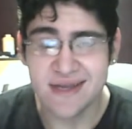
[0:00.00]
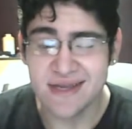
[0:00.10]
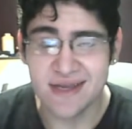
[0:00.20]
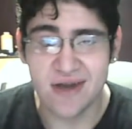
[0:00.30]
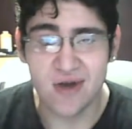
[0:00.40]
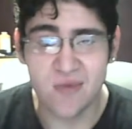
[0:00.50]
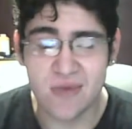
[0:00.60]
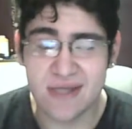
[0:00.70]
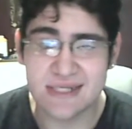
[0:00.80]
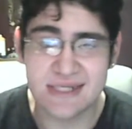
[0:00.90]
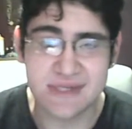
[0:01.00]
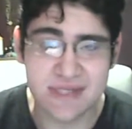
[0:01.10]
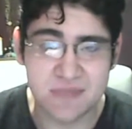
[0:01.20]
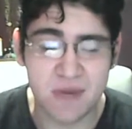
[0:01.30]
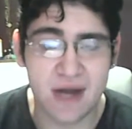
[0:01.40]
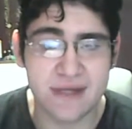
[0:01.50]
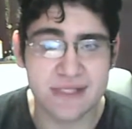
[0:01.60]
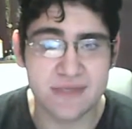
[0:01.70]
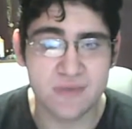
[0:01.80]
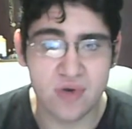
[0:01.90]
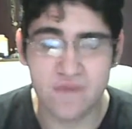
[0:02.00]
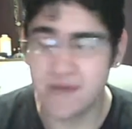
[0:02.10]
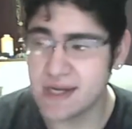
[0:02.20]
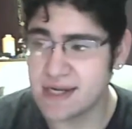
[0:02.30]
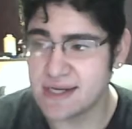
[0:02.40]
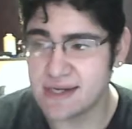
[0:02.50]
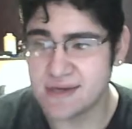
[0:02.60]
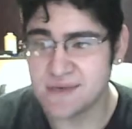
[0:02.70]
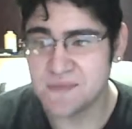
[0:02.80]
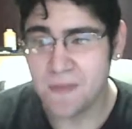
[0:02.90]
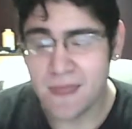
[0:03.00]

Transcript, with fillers: you know I hope you guys are still inspired still motivated you know